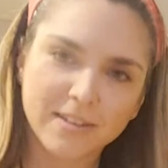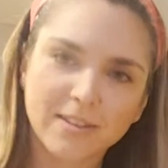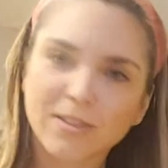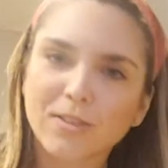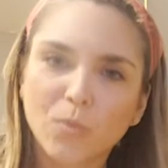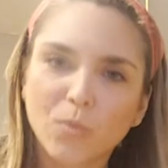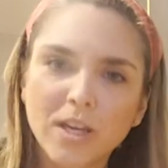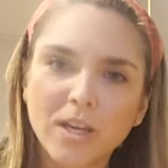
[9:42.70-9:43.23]

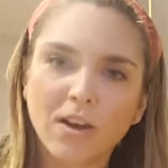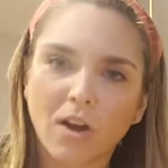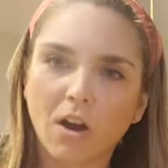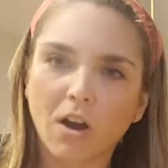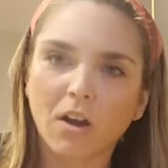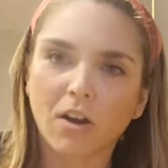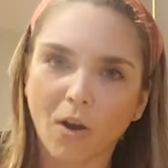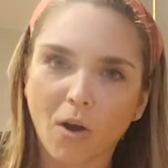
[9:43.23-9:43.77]
We are
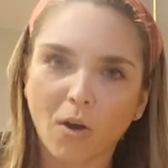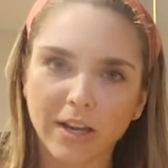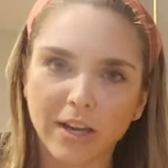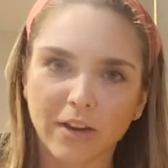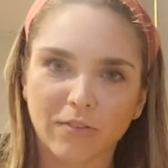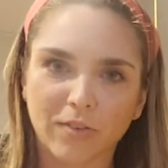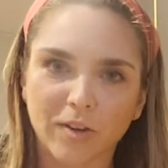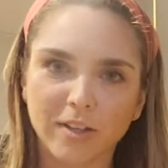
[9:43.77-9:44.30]
all here for
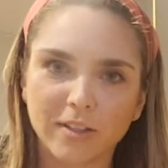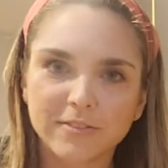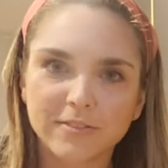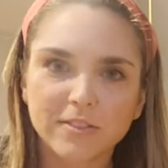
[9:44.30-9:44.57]
you.